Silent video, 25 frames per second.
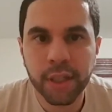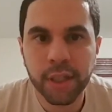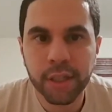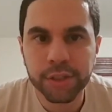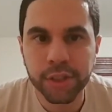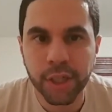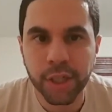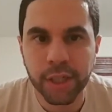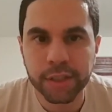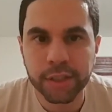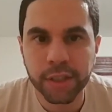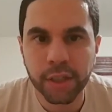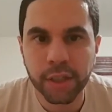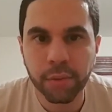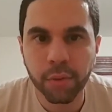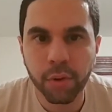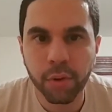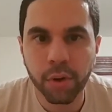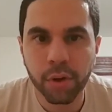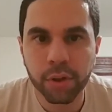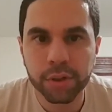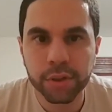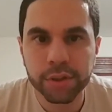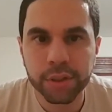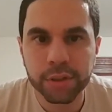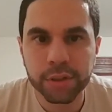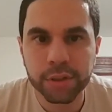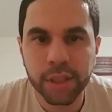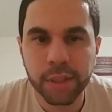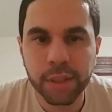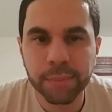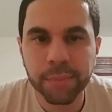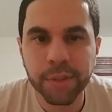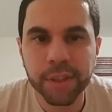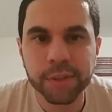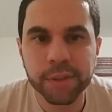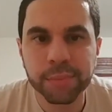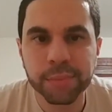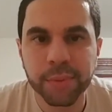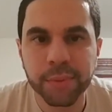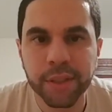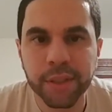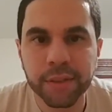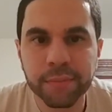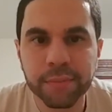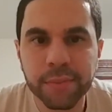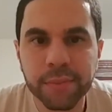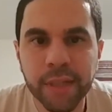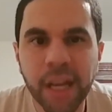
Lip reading: Chinatown Wars. I was on PSP.